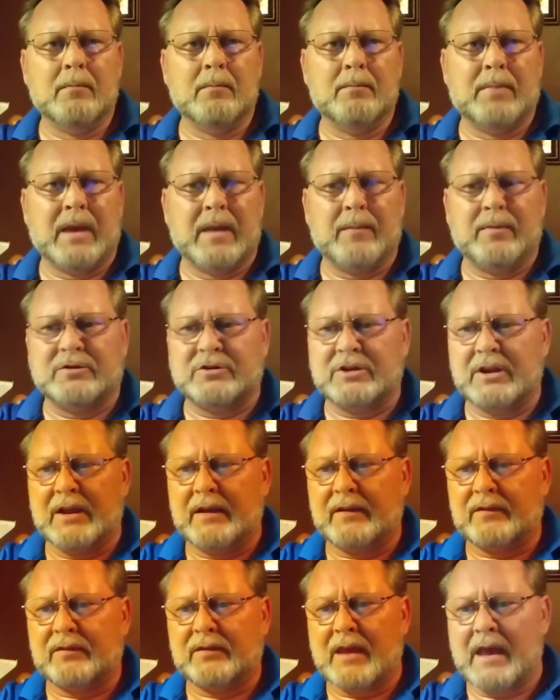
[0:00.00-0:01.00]
baby
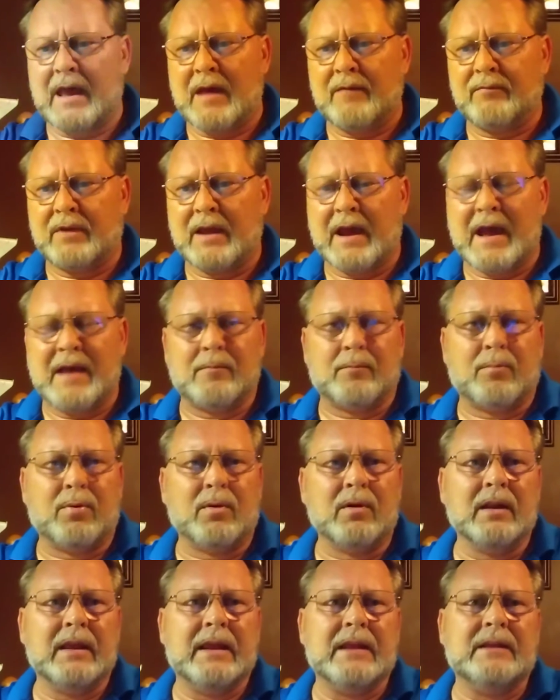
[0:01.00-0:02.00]
chicks, I've got
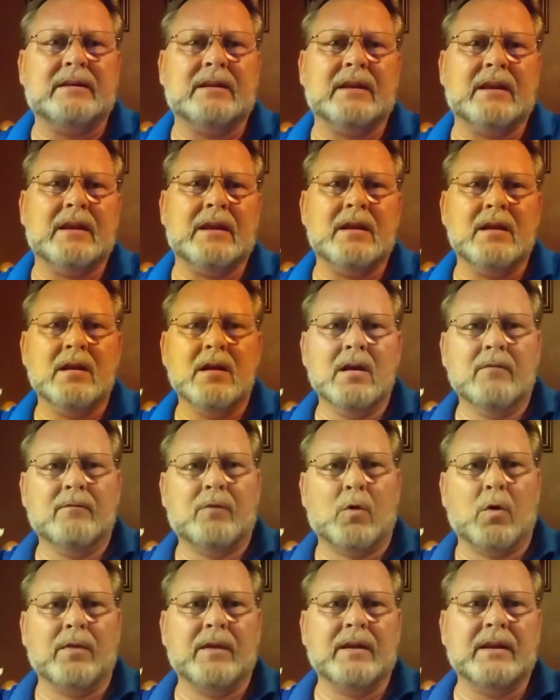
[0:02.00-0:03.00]
plenty
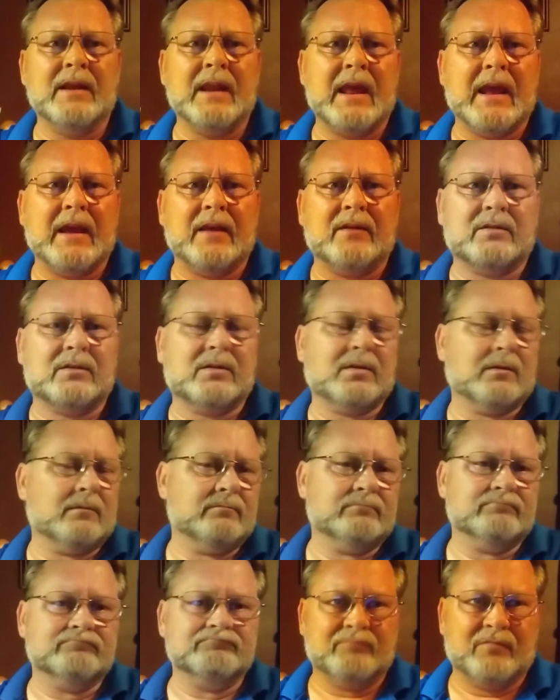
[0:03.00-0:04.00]
for the next
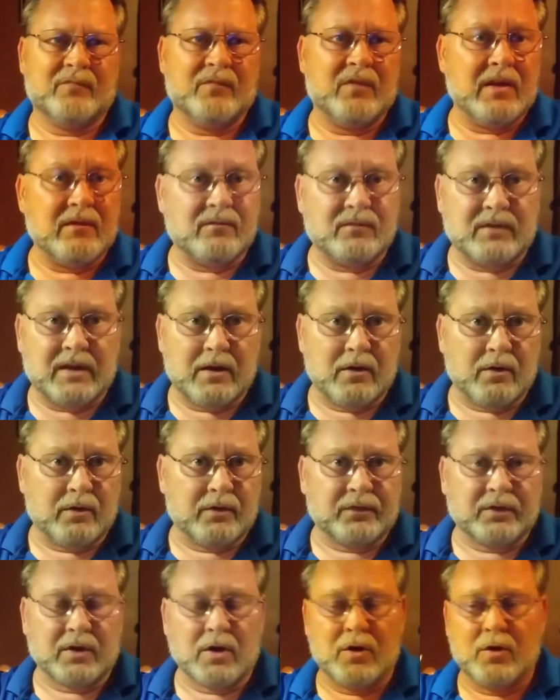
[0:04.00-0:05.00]
50 or
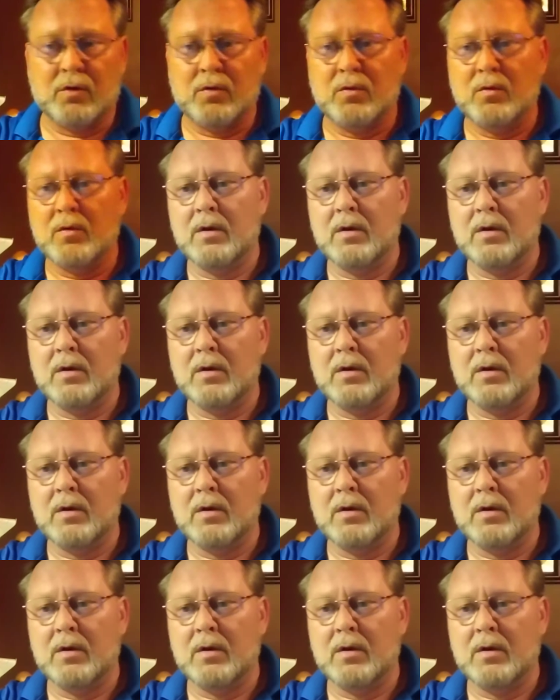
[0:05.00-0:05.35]
so